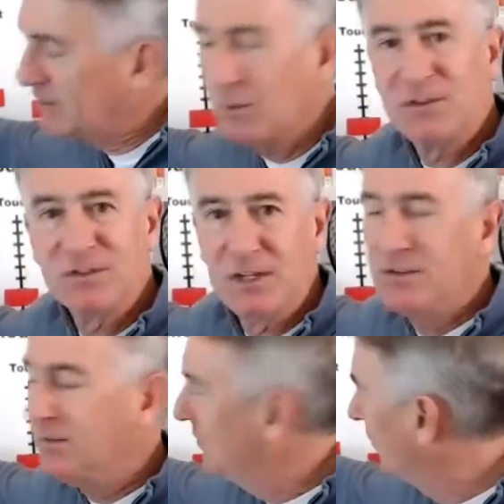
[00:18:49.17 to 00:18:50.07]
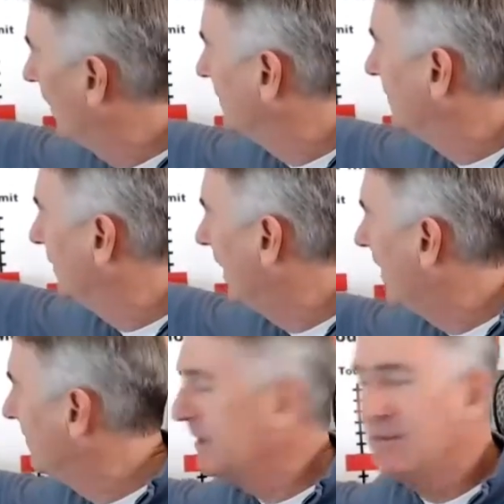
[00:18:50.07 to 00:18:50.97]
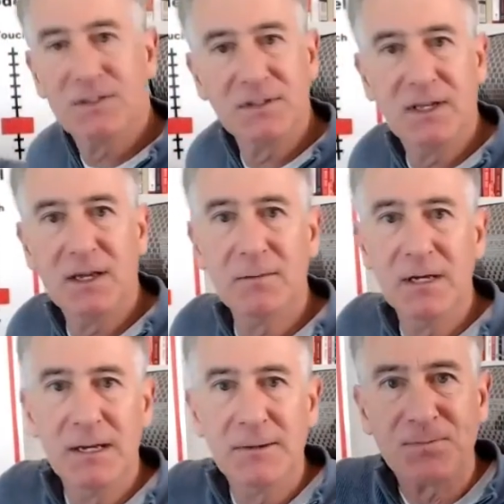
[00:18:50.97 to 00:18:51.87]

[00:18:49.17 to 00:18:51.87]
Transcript: you a sense of trust or confidence in them.